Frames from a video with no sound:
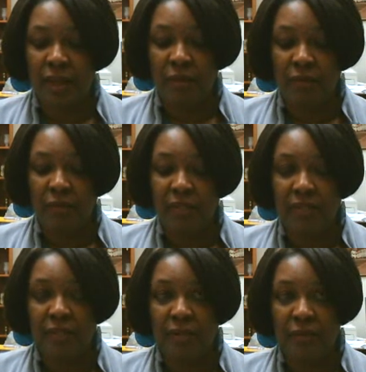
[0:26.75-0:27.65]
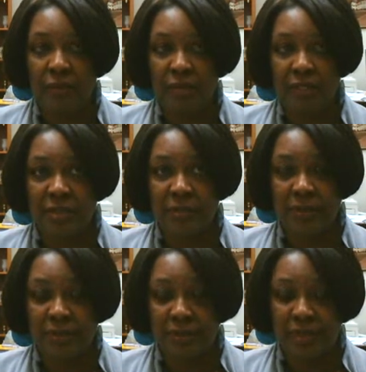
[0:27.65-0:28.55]
and reflecting on those
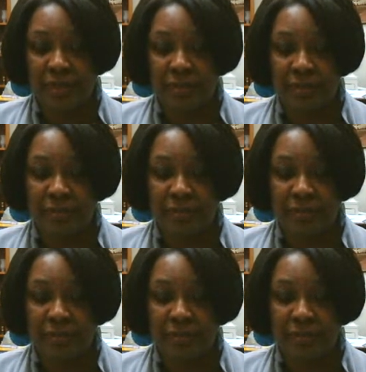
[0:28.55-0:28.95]
experiences.